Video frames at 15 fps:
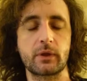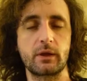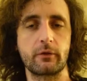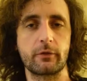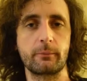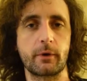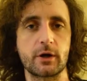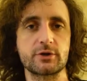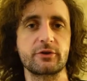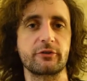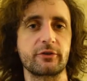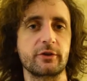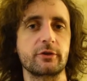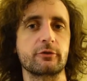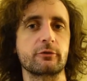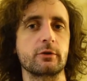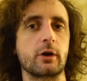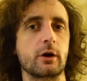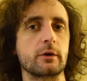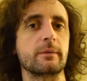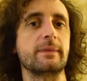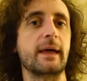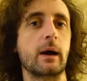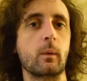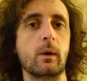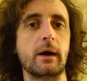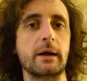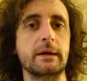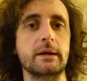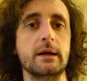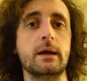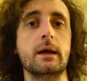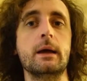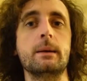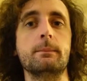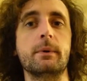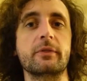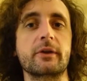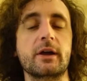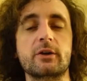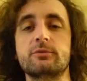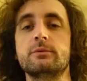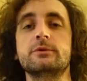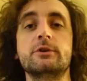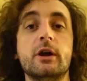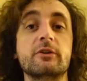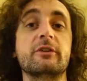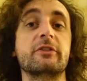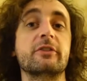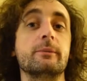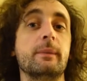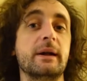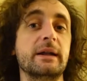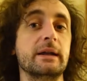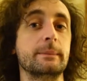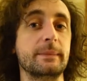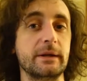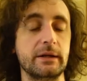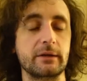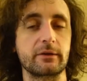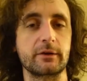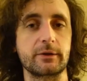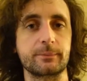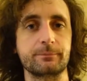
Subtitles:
The margins in this industry aren't that wide, but the customer does get the money immediately.